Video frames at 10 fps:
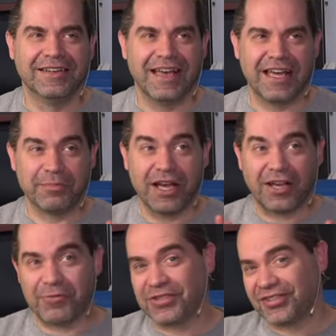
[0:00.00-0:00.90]
and my
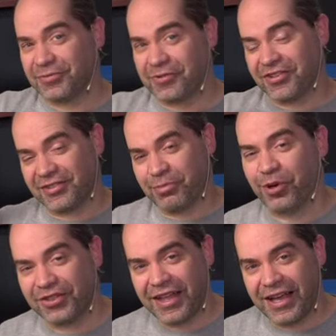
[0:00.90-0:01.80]
code doesn't really
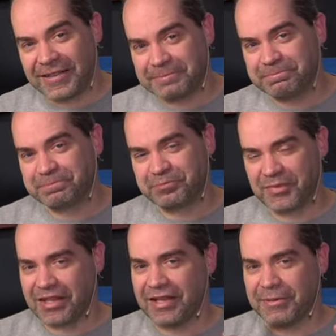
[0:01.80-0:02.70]
support that,
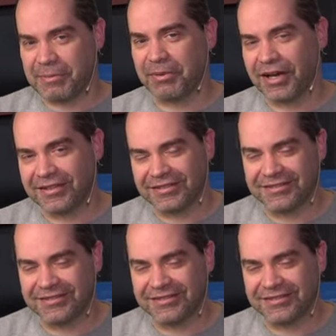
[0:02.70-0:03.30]
but.